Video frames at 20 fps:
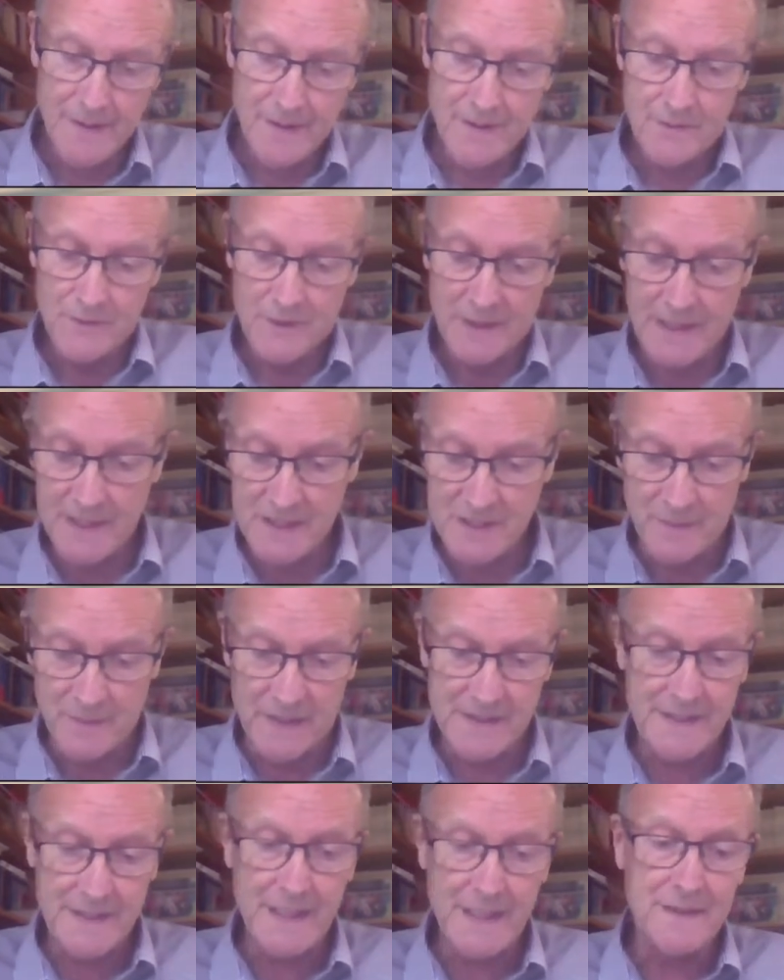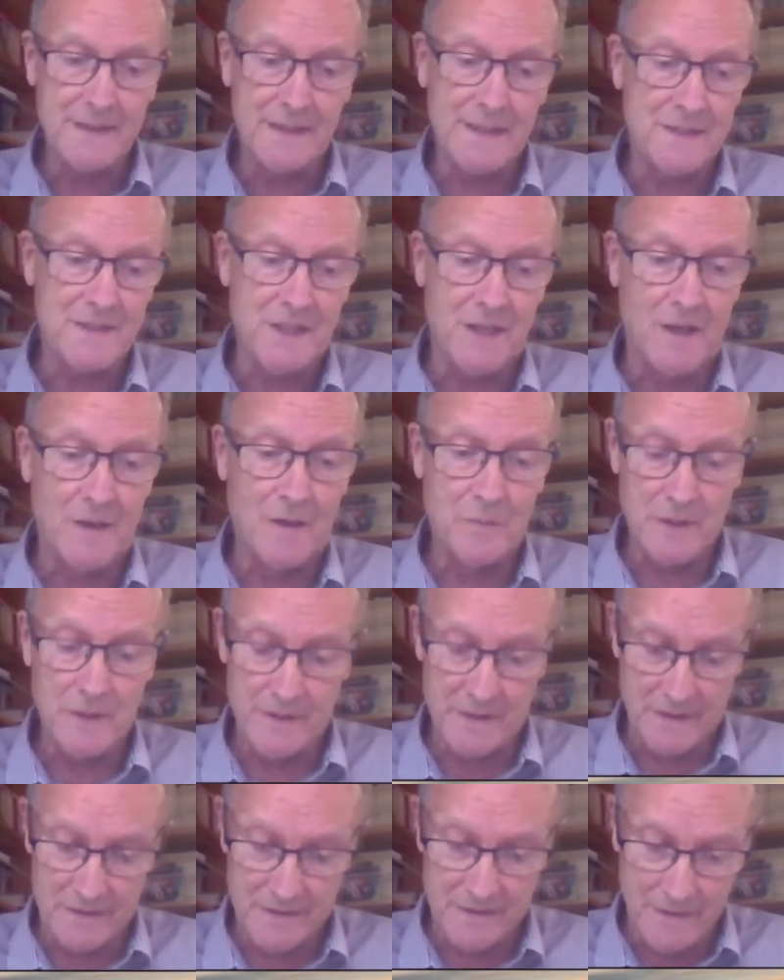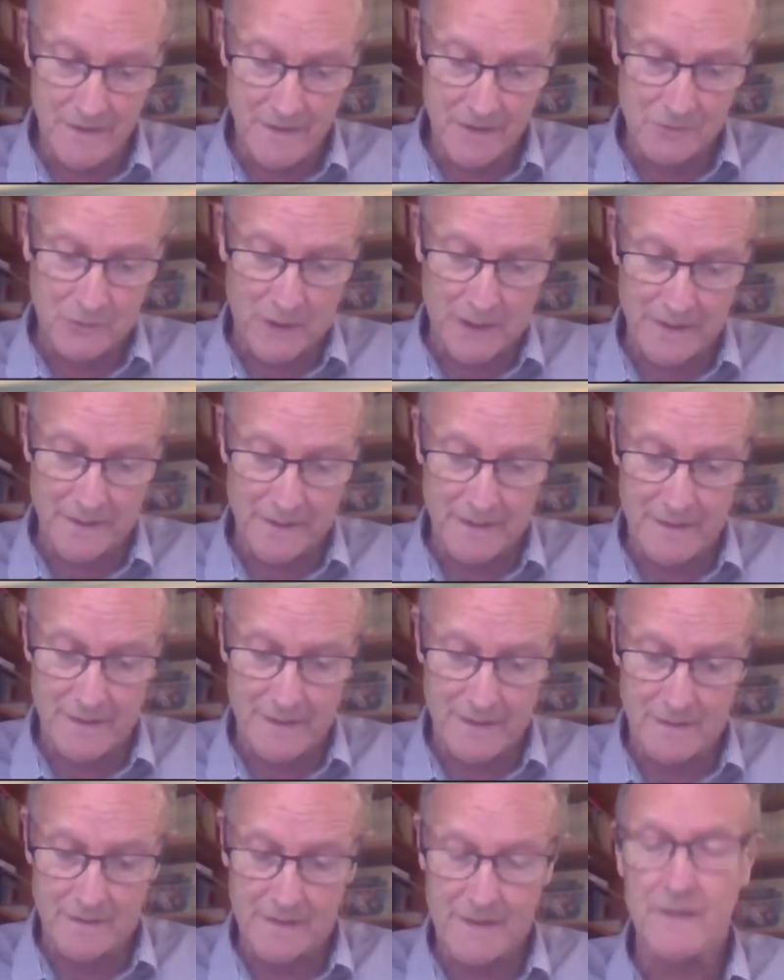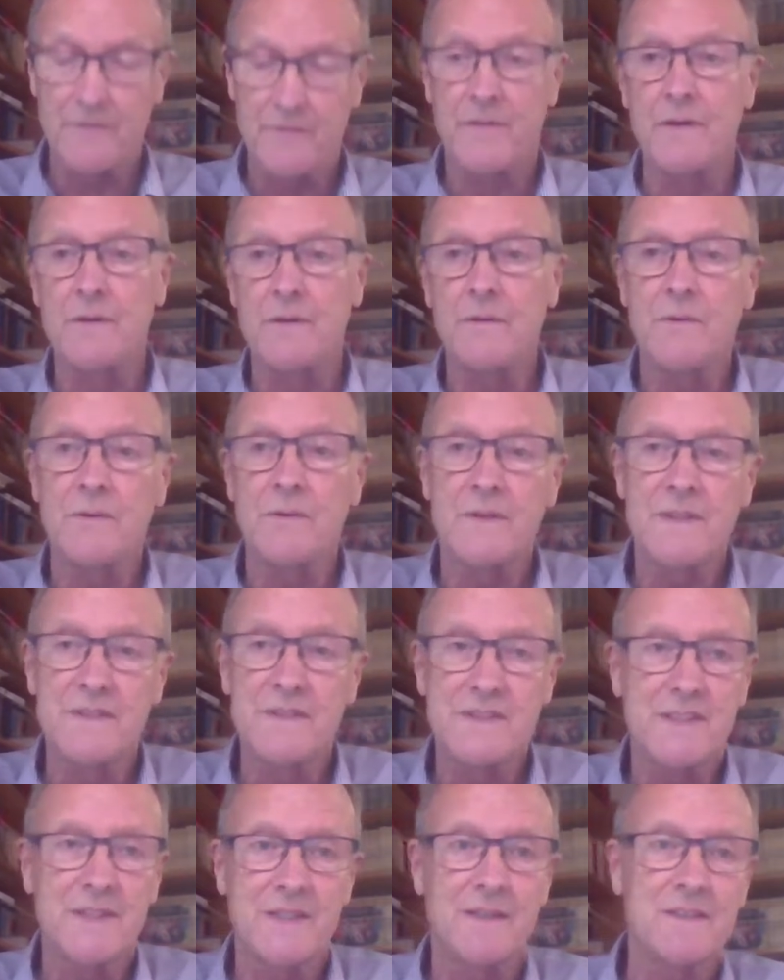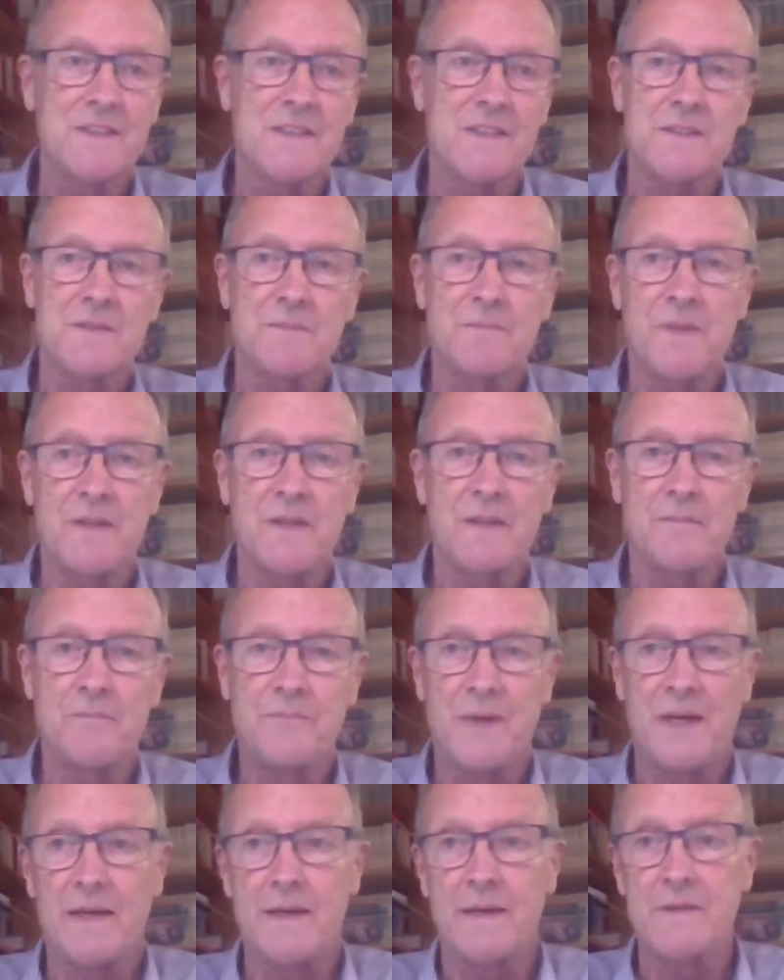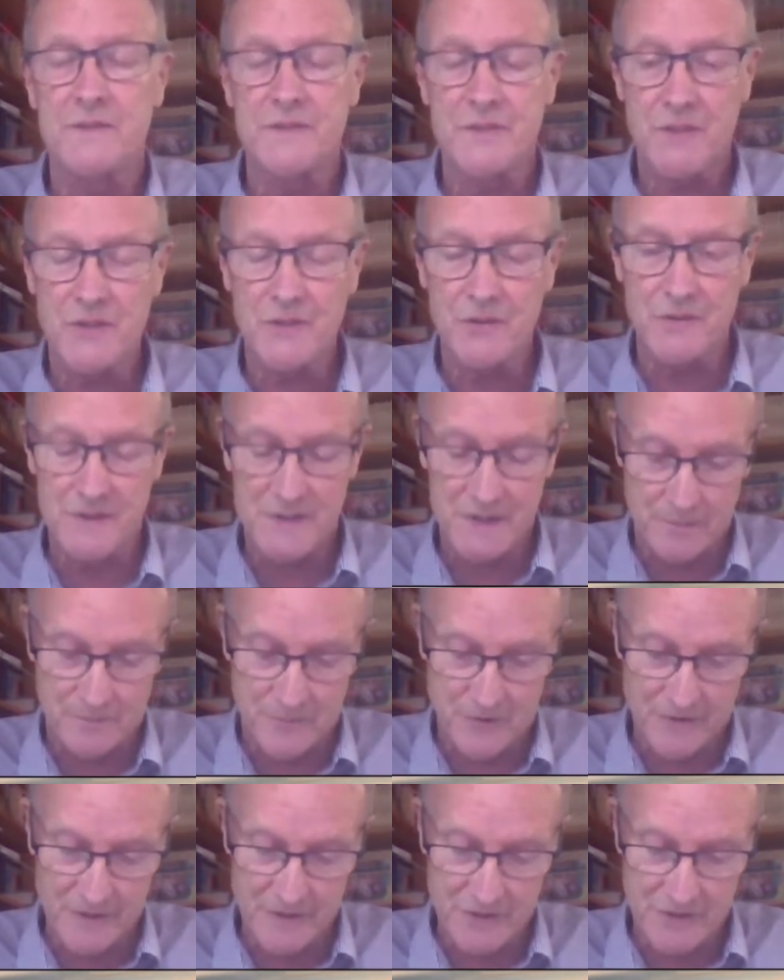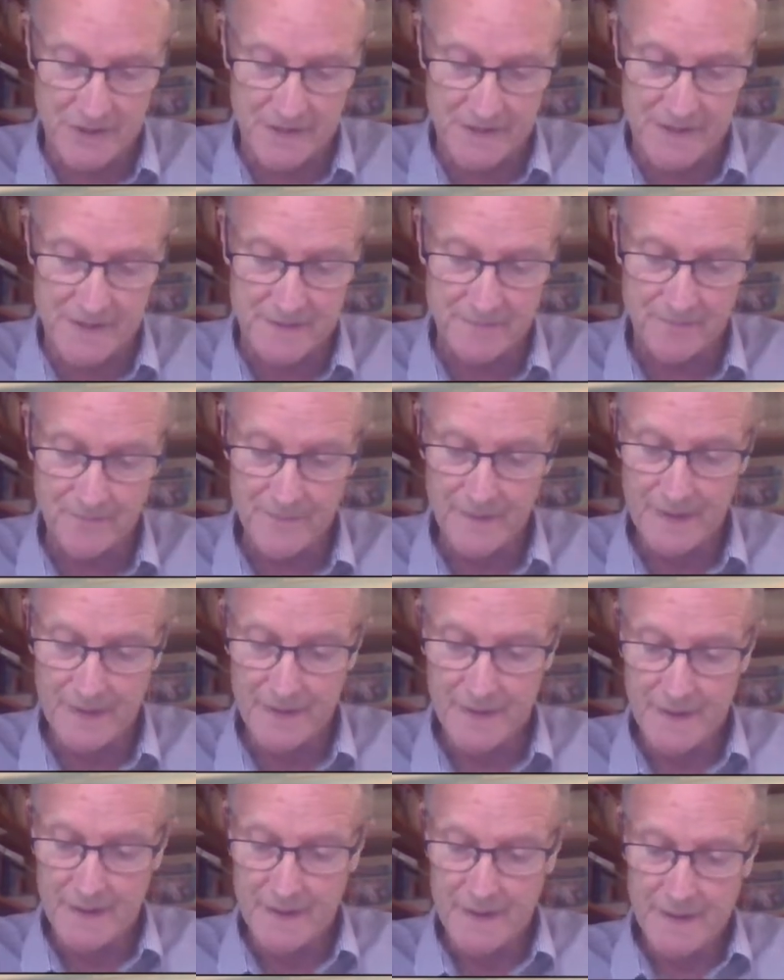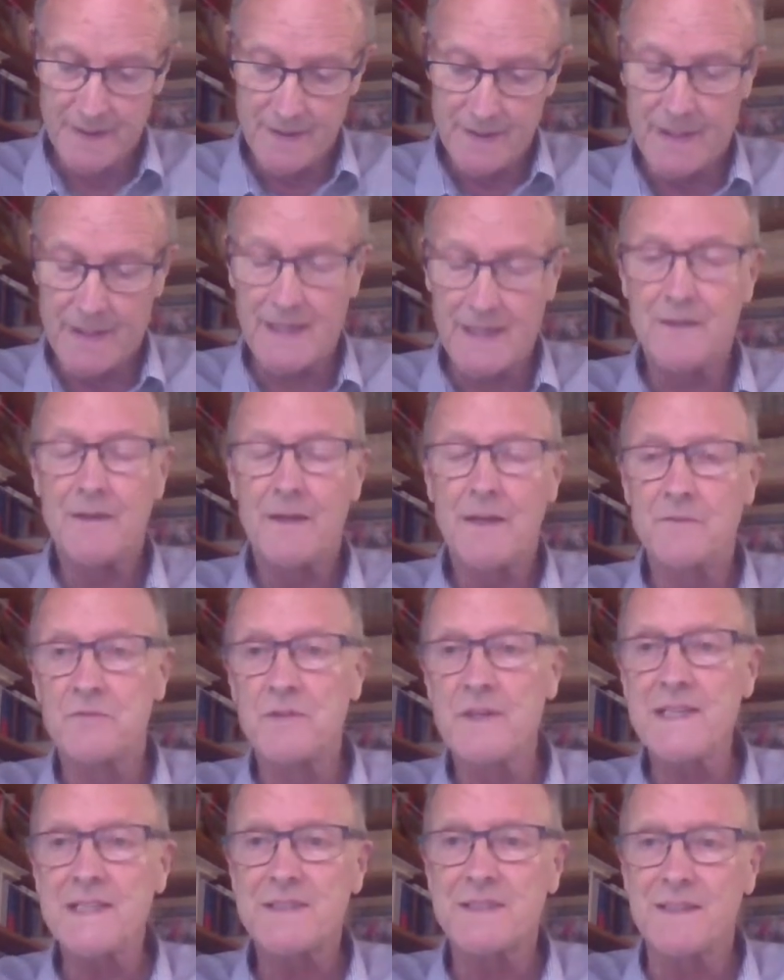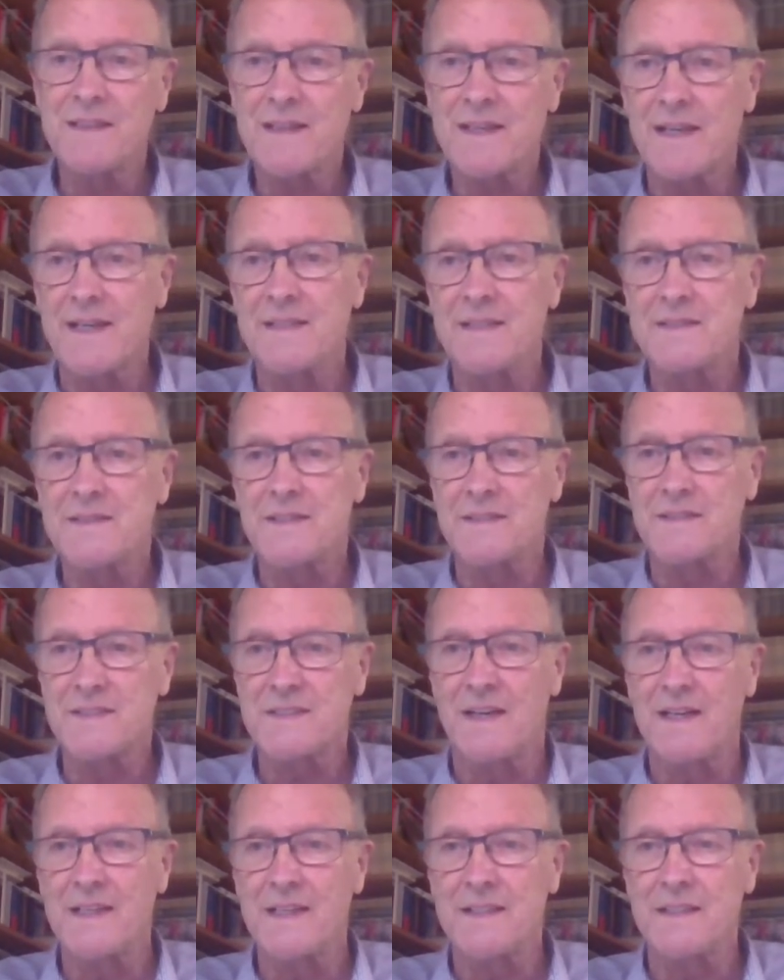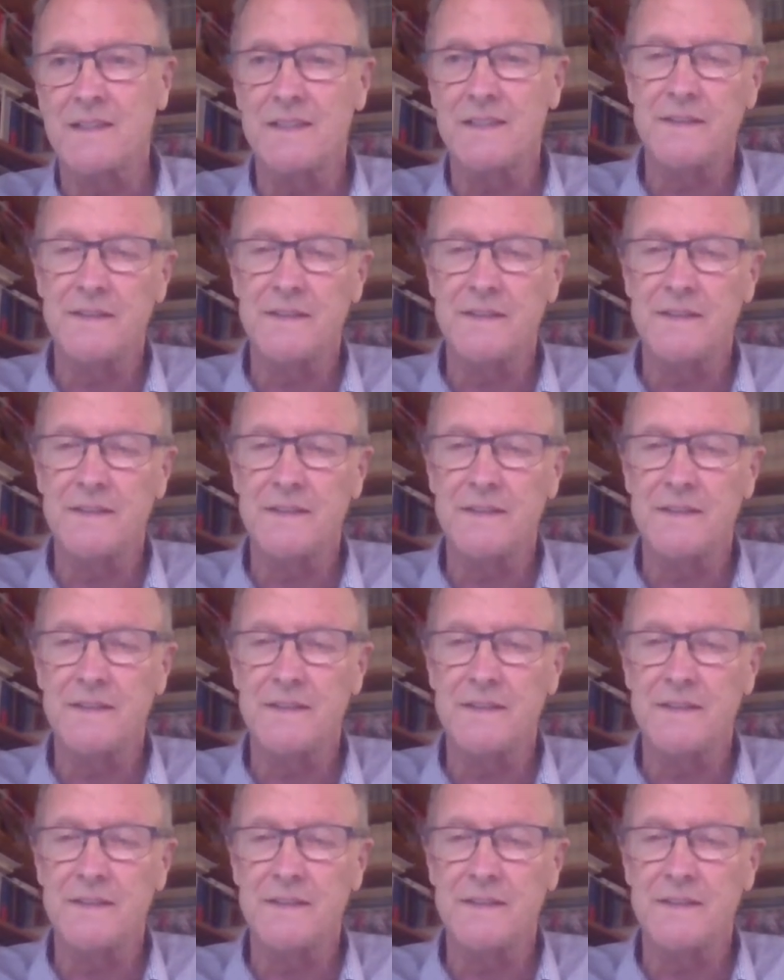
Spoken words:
And that's my second example. The third one I'll give you concerns biosecurity breaches. Now, a recent case decided in